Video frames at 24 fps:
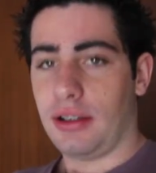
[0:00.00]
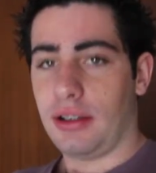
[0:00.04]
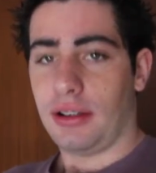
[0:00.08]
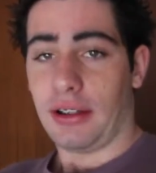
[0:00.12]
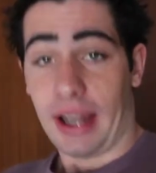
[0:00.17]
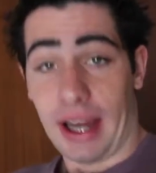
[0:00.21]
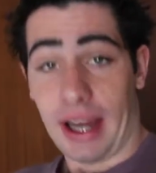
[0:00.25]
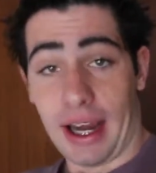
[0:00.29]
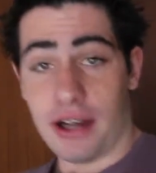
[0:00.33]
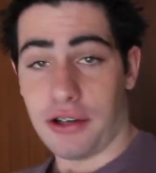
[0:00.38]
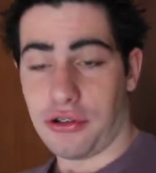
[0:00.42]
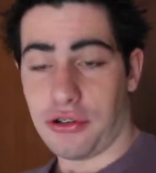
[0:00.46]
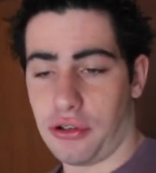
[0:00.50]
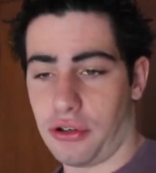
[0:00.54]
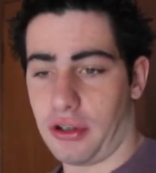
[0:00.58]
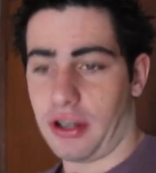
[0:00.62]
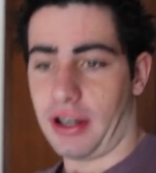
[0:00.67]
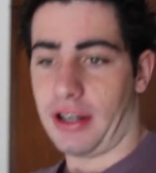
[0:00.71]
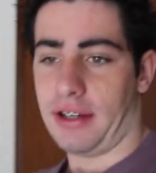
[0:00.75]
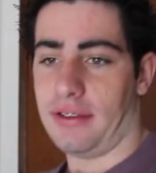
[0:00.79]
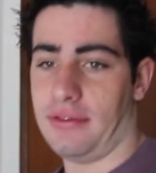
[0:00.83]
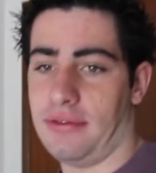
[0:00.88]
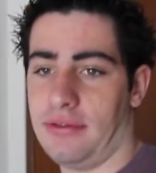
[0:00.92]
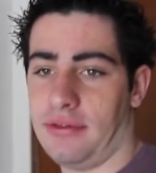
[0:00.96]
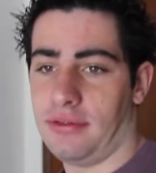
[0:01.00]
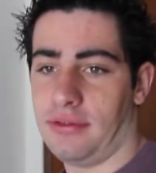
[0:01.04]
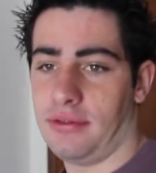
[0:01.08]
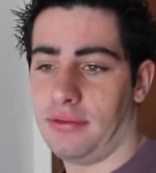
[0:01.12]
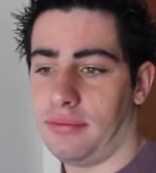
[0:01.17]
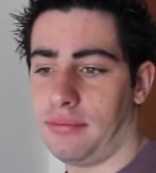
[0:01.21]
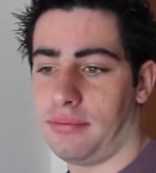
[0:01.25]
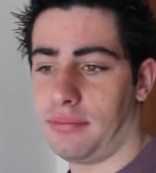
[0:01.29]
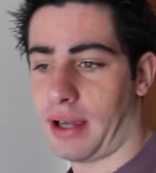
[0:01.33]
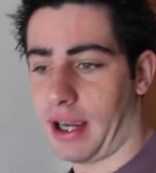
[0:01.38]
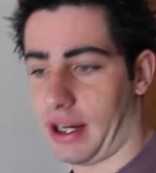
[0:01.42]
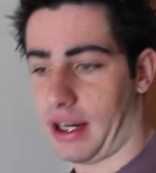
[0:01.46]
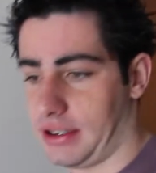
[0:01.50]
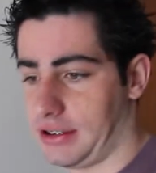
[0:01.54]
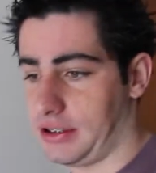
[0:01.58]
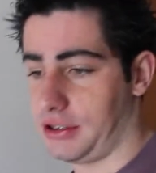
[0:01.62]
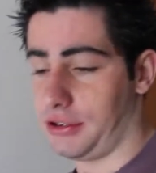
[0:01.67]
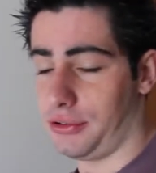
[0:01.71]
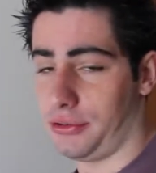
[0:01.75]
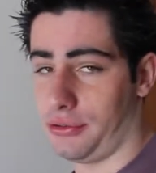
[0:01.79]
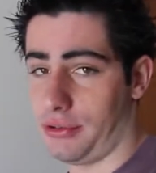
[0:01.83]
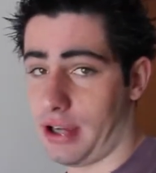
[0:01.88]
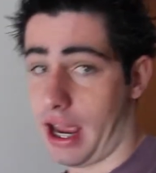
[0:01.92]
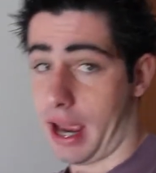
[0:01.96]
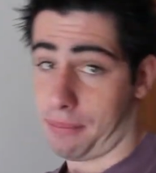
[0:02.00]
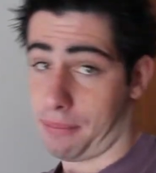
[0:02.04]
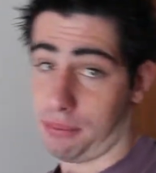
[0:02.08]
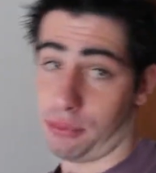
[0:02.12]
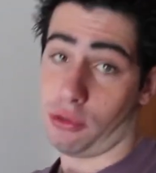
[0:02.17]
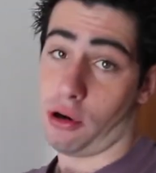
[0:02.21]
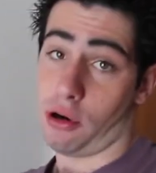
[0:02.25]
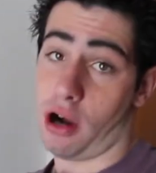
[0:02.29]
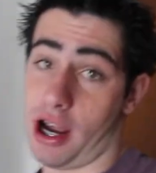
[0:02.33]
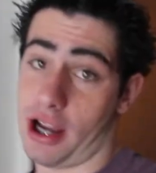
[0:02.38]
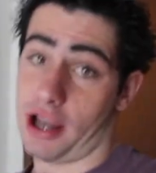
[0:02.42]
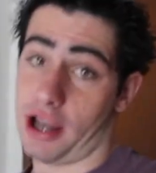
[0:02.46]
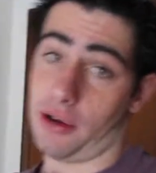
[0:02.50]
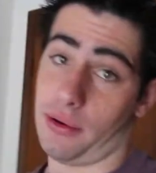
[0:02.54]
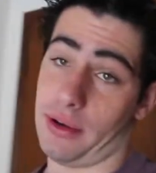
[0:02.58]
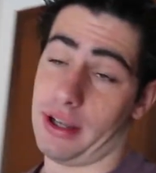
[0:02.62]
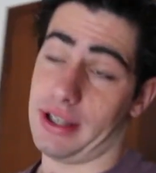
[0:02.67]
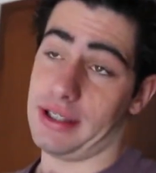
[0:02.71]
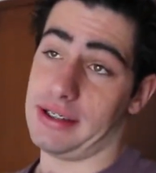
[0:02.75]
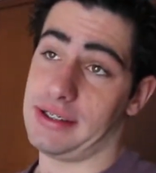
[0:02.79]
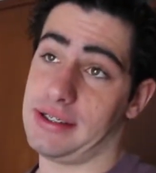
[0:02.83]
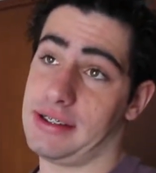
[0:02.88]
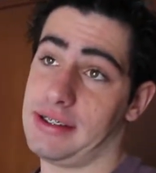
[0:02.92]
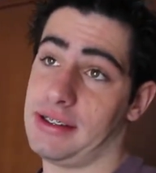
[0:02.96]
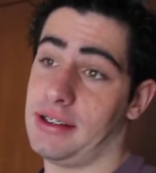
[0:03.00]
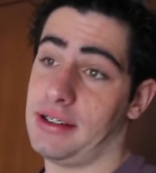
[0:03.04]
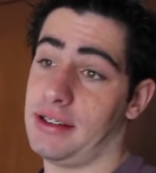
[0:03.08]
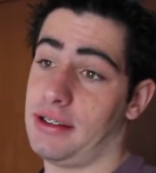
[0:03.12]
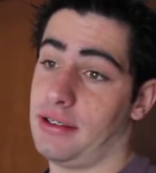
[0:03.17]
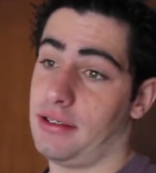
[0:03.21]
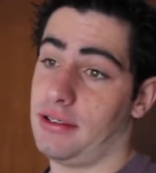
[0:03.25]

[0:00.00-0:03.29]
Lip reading: Android back to Apple iOS.